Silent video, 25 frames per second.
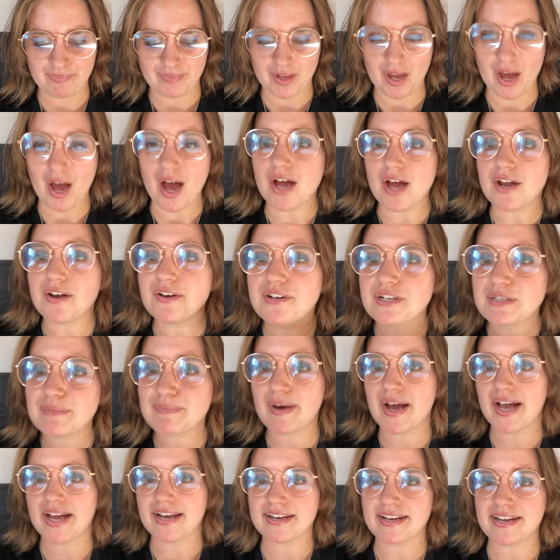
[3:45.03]

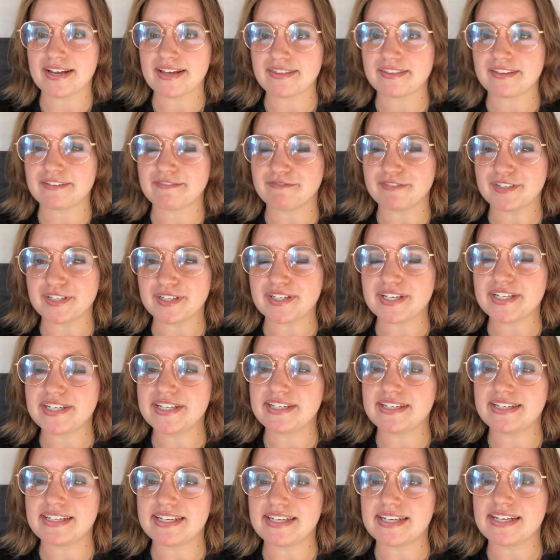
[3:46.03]
undermining the
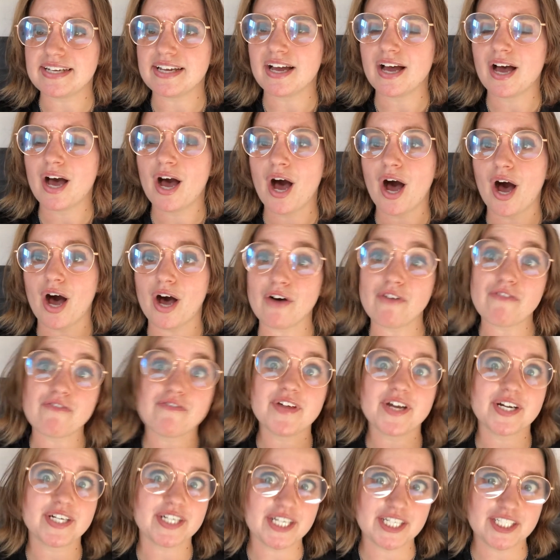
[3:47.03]
validity of
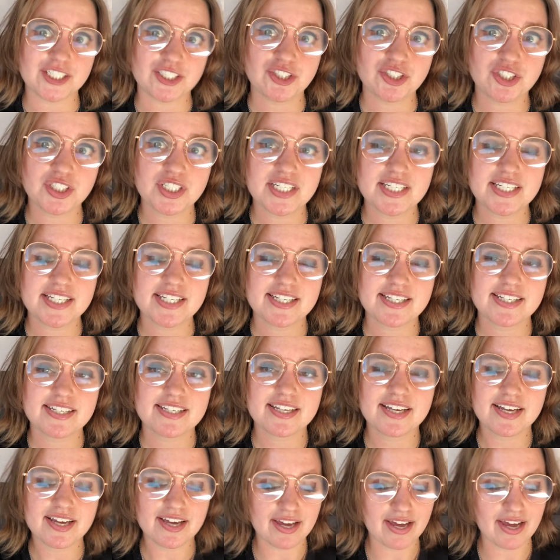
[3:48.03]
their interests
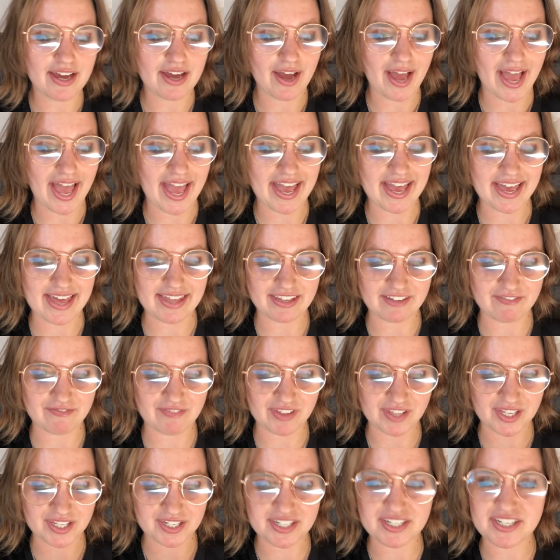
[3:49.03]
and the
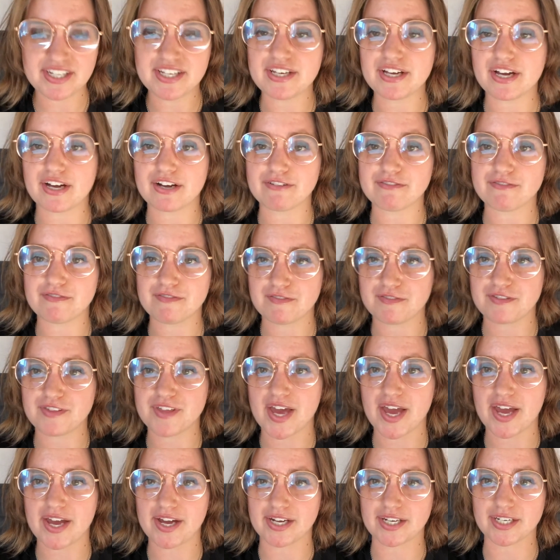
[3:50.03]
validity of
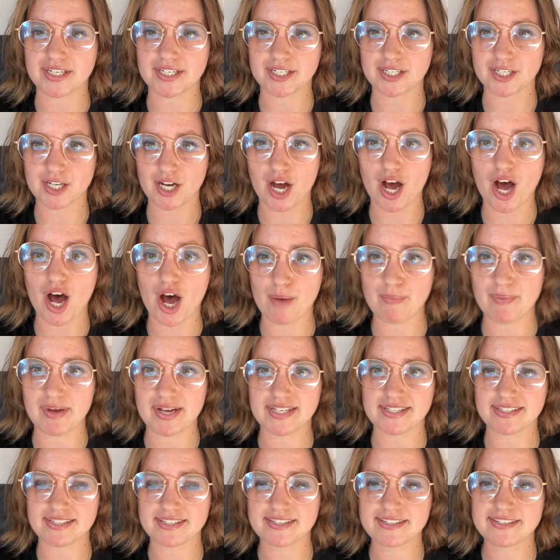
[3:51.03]
their
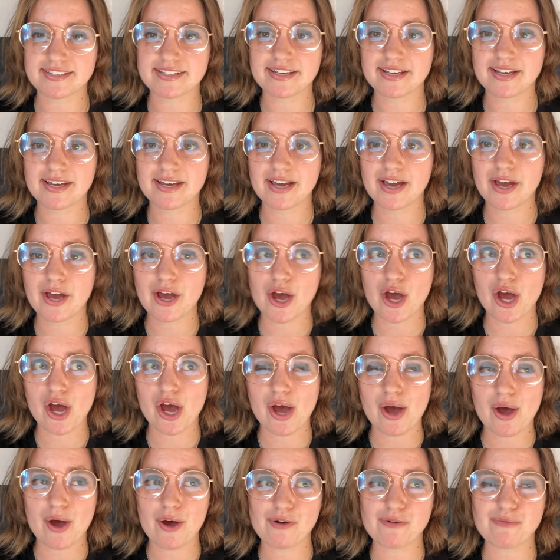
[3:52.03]
comments.
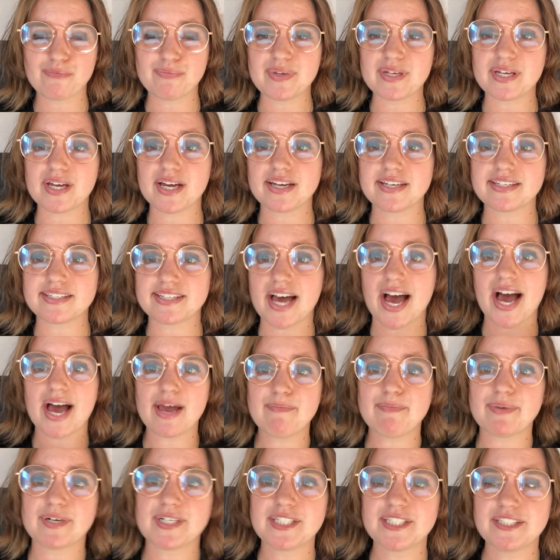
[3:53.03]
Because I
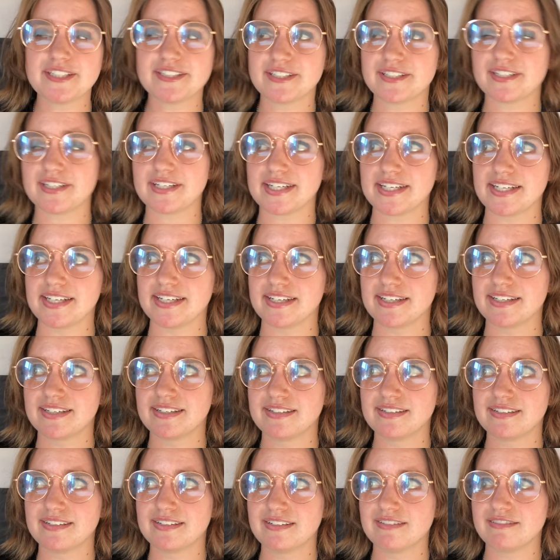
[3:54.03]
personally
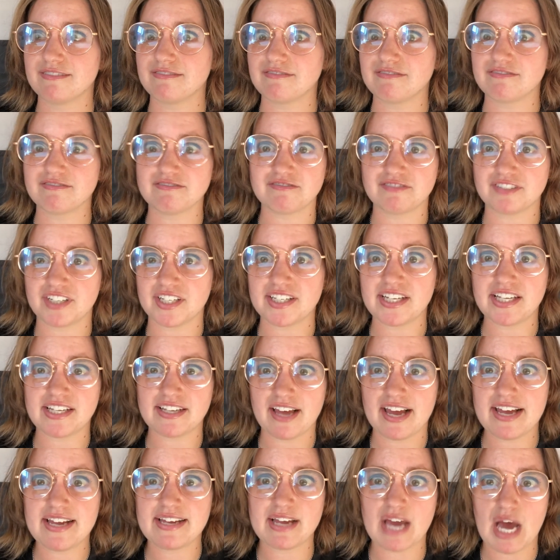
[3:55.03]
really
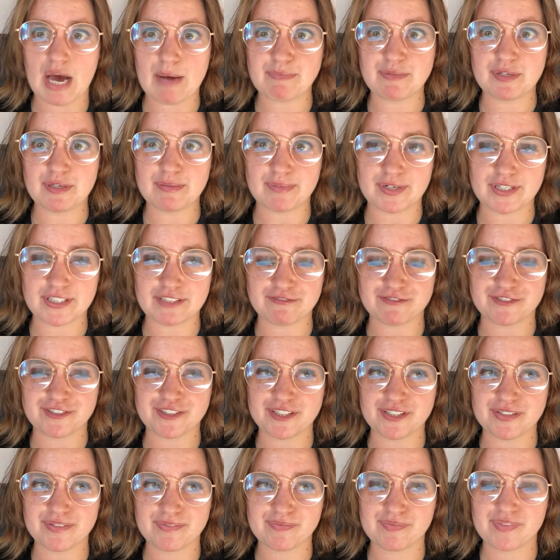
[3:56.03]
like Captain Marvel
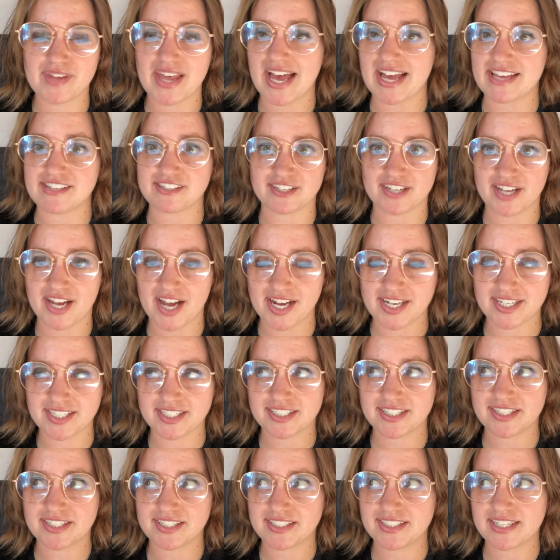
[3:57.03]
as a
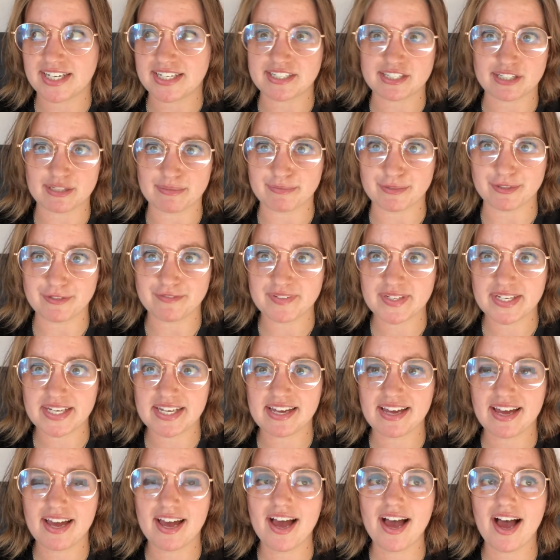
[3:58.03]
character, as the movie.
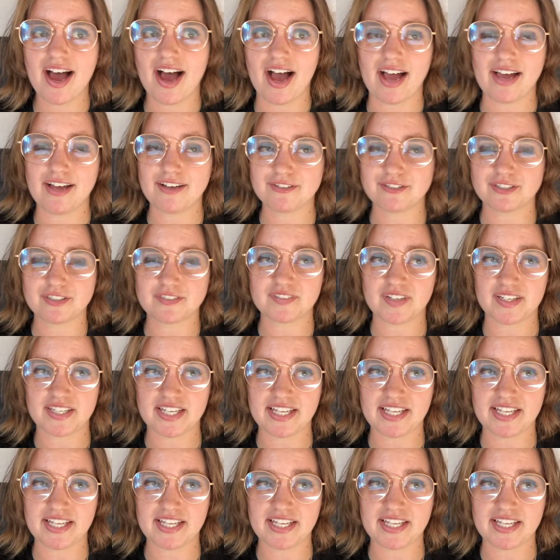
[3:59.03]
I also really